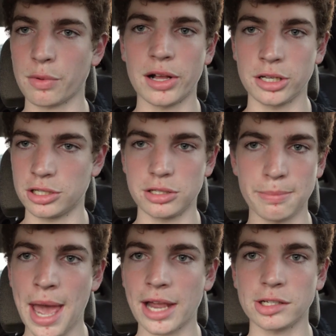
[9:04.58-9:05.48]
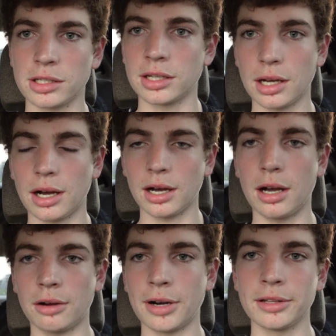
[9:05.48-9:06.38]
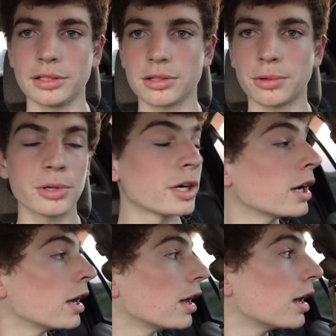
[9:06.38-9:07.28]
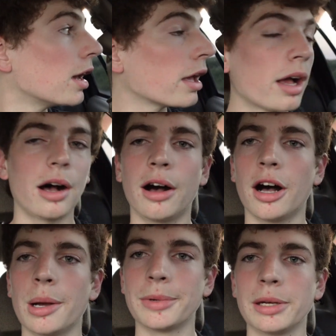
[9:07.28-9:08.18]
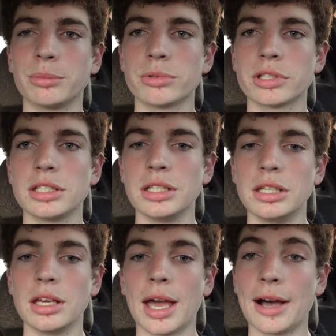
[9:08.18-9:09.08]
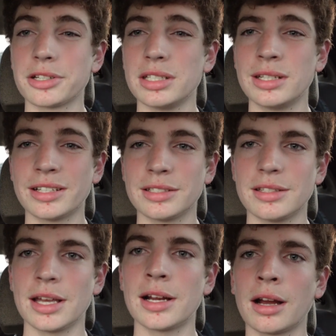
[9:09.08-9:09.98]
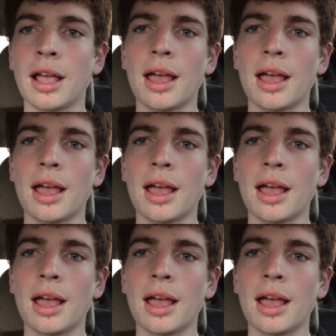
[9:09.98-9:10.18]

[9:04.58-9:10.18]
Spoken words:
well as just mashing it around this corner, and we'll see how she does there.